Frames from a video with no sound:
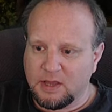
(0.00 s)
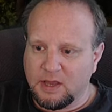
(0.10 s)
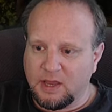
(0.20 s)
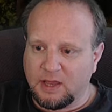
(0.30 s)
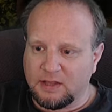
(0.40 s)

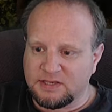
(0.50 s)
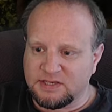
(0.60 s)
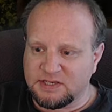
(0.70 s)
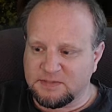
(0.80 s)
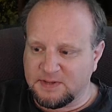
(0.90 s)
And let's
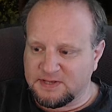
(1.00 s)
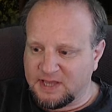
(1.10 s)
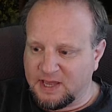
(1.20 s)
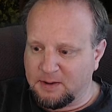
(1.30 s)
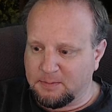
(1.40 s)
dismiss
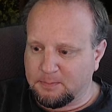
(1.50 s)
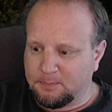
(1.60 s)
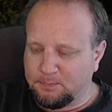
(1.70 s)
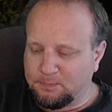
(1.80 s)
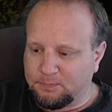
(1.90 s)
that.
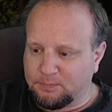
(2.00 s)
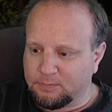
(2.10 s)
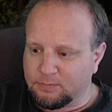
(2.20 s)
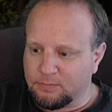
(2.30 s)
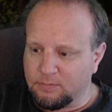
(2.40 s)

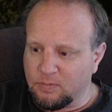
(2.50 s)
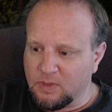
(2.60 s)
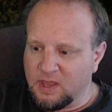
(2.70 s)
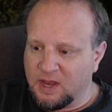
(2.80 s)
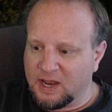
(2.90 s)

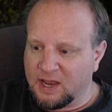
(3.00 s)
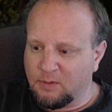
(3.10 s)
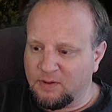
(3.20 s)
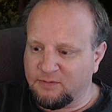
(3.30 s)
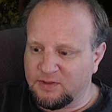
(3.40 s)
And I gotta
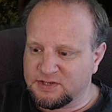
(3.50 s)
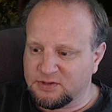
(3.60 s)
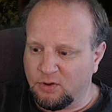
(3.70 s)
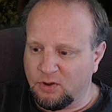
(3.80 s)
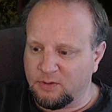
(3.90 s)
wait for this to
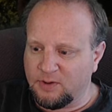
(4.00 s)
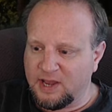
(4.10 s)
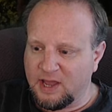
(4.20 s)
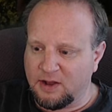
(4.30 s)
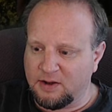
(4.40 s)
cool all the way
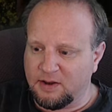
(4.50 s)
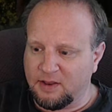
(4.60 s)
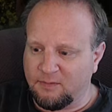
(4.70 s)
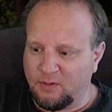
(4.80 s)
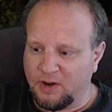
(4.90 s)
down
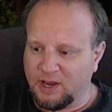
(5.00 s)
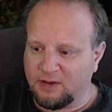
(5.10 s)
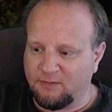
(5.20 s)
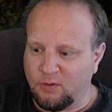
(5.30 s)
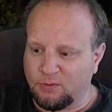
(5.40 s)
if I want to get
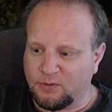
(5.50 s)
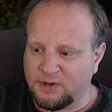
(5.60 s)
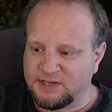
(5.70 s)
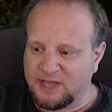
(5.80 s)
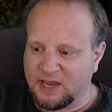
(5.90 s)
a full 3
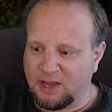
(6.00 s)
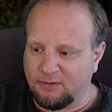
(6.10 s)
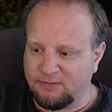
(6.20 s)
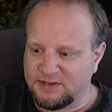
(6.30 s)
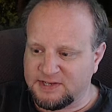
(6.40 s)
stack out
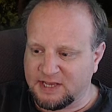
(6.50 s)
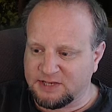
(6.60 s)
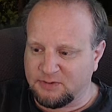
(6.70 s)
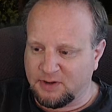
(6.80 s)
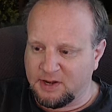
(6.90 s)
of this
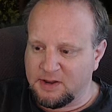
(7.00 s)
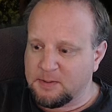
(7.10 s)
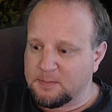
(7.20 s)
next one.